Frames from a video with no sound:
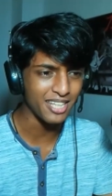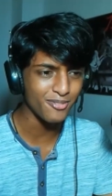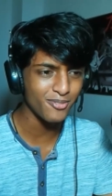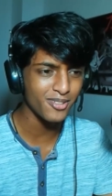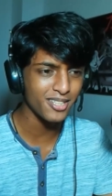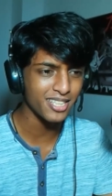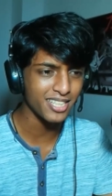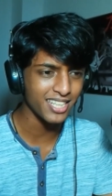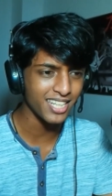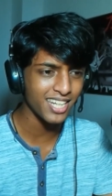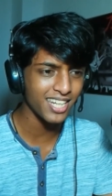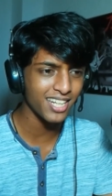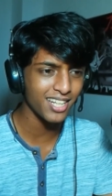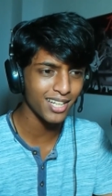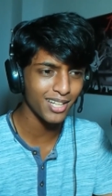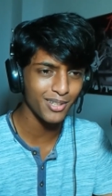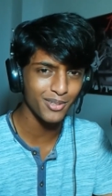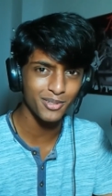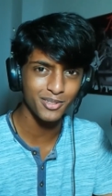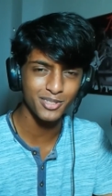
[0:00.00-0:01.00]
even Neil
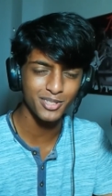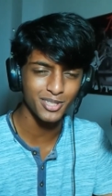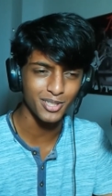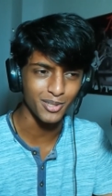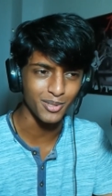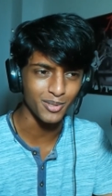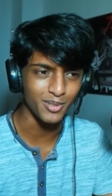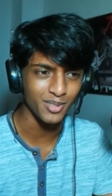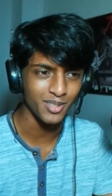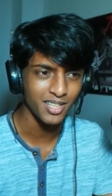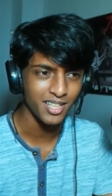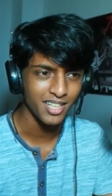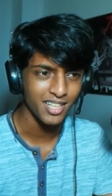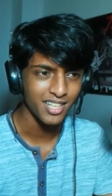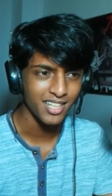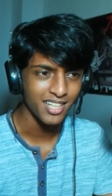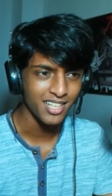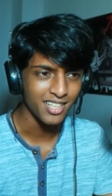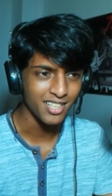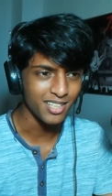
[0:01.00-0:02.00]
looked so
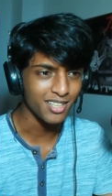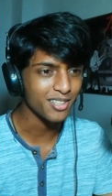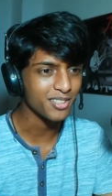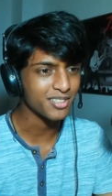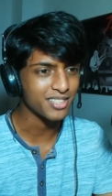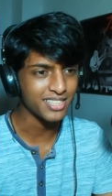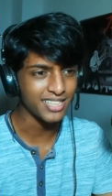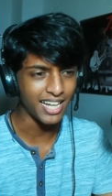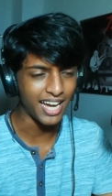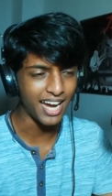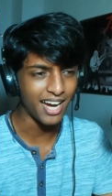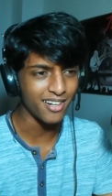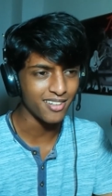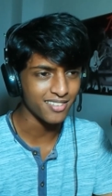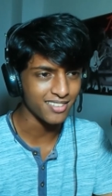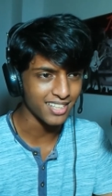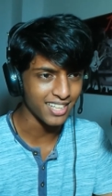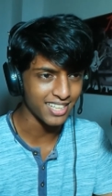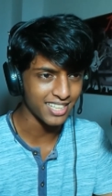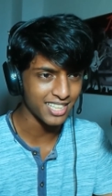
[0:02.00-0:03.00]
looked
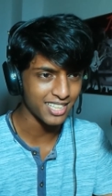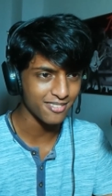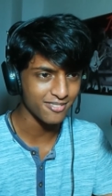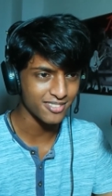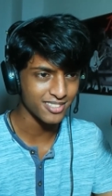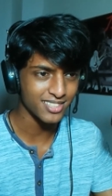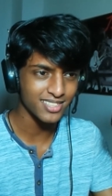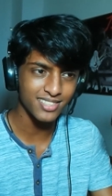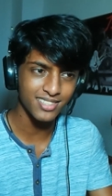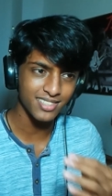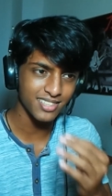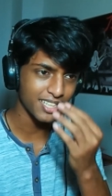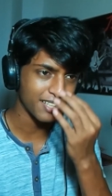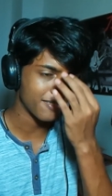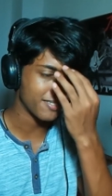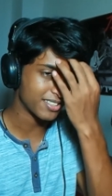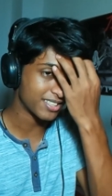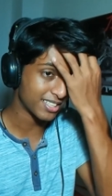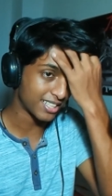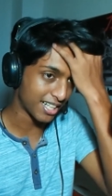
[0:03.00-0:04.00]
down like he was he
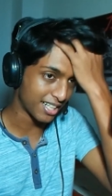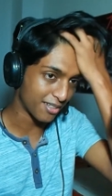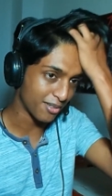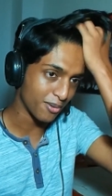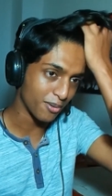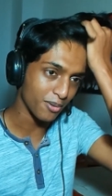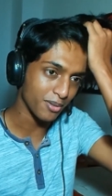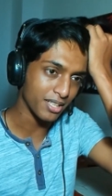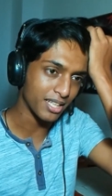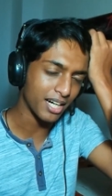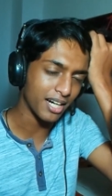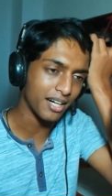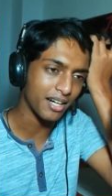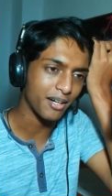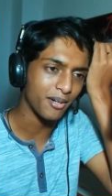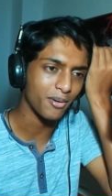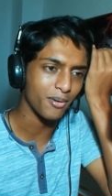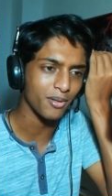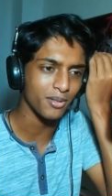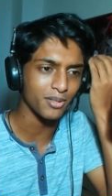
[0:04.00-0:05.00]
was trying to hold
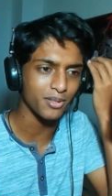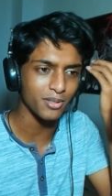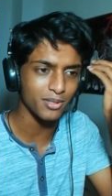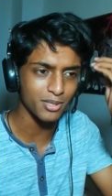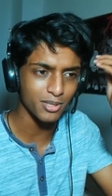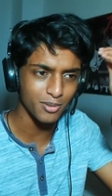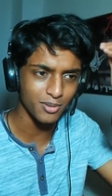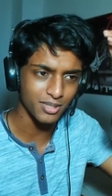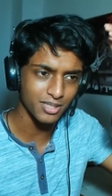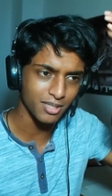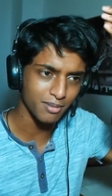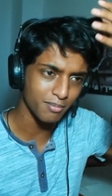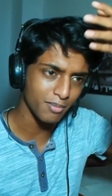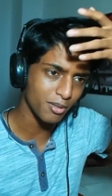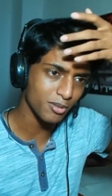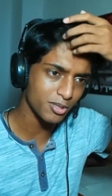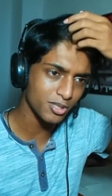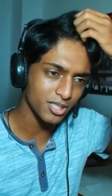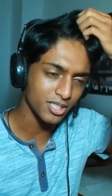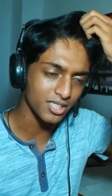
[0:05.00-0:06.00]
hold on to his
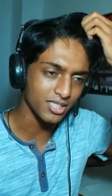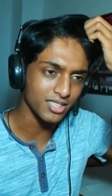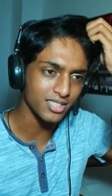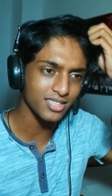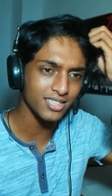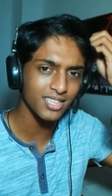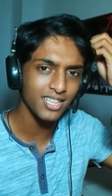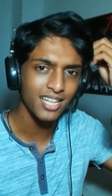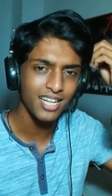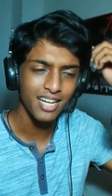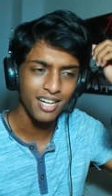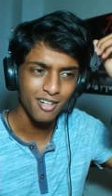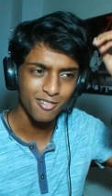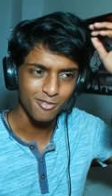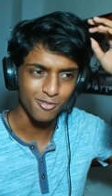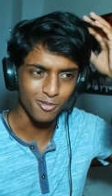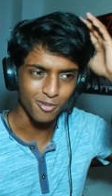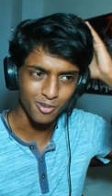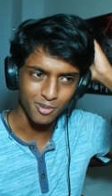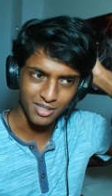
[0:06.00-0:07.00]
emotions
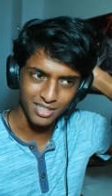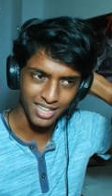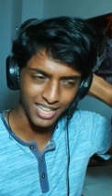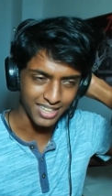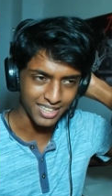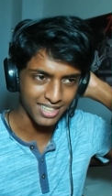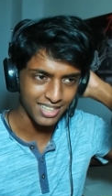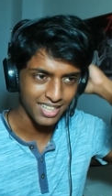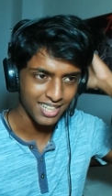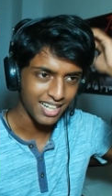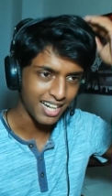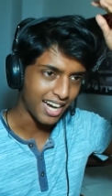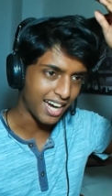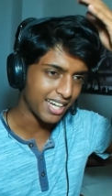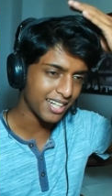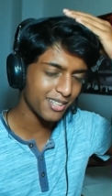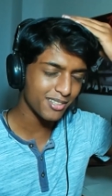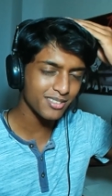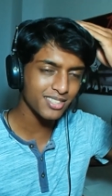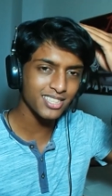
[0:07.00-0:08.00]
like
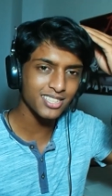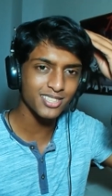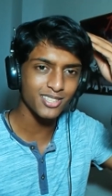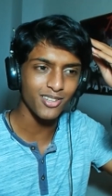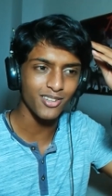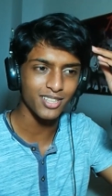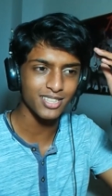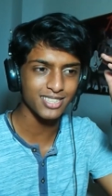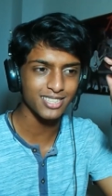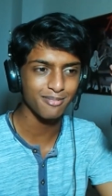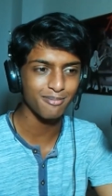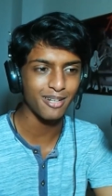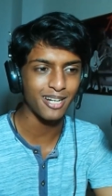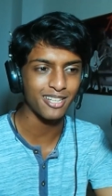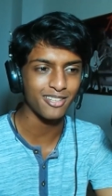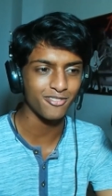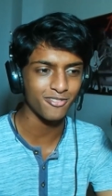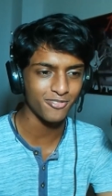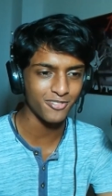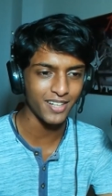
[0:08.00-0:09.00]
I know this song is
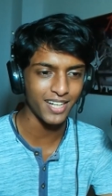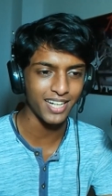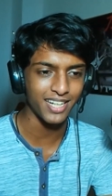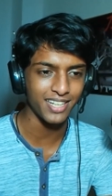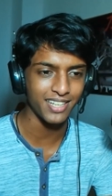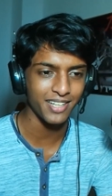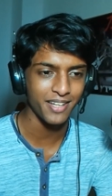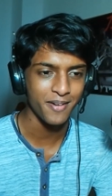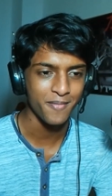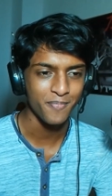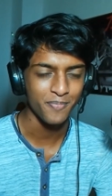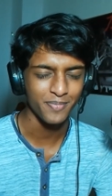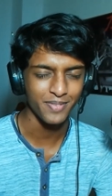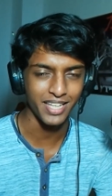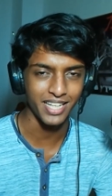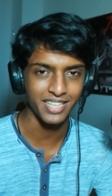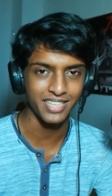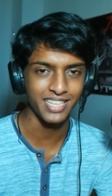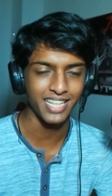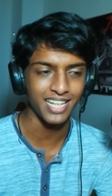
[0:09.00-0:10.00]
about a friend
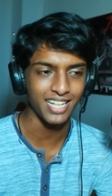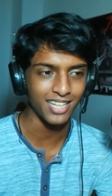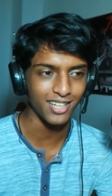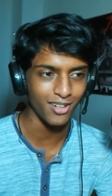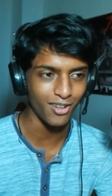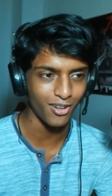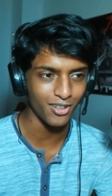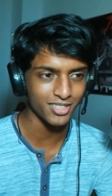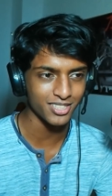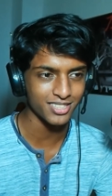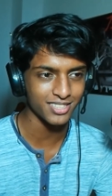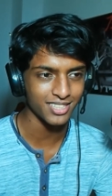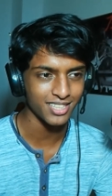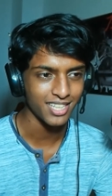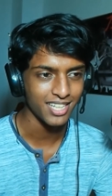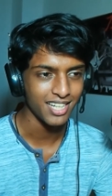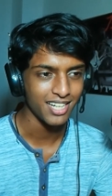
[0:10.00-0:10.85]
that they lost